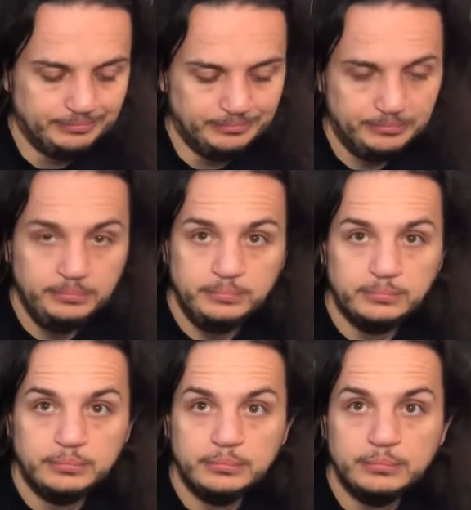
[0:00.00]

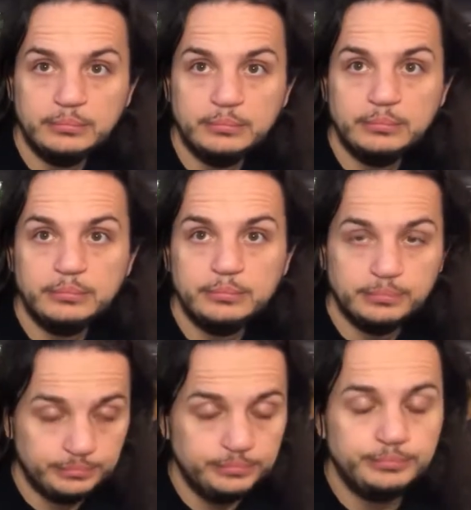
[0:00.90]

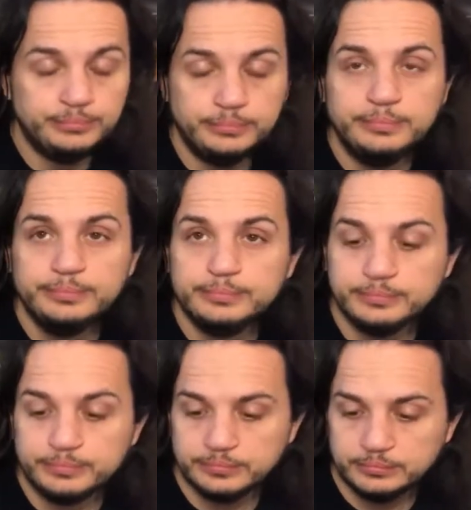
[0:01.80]

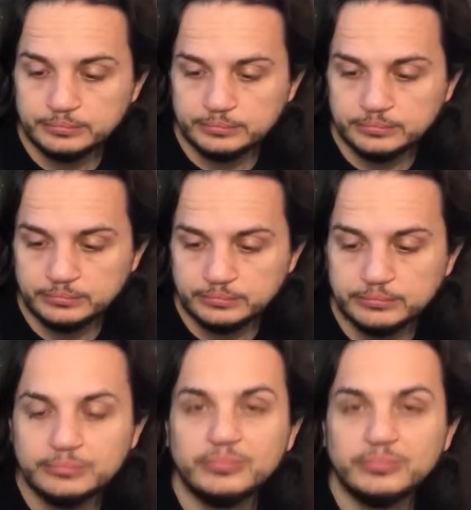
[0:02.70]
The person shown says nothing.